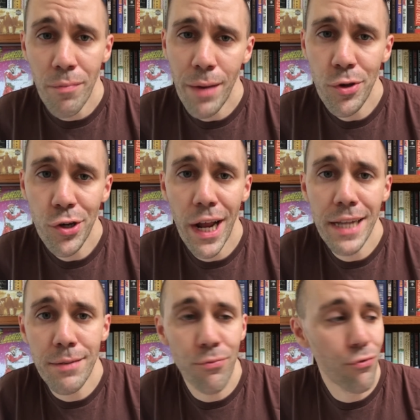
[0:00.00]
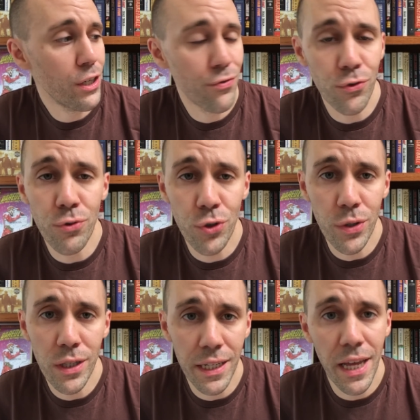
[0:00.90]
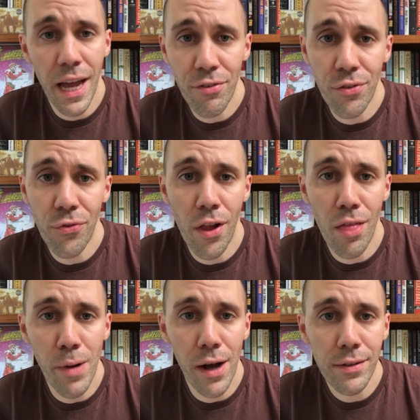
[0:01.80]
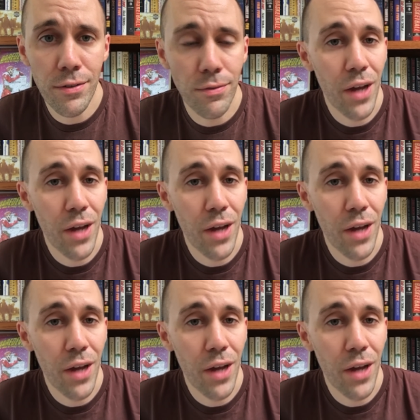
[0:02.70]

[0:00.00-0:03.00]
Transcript: Maybe you could add some fresh fruit to it like they have on the front of the box.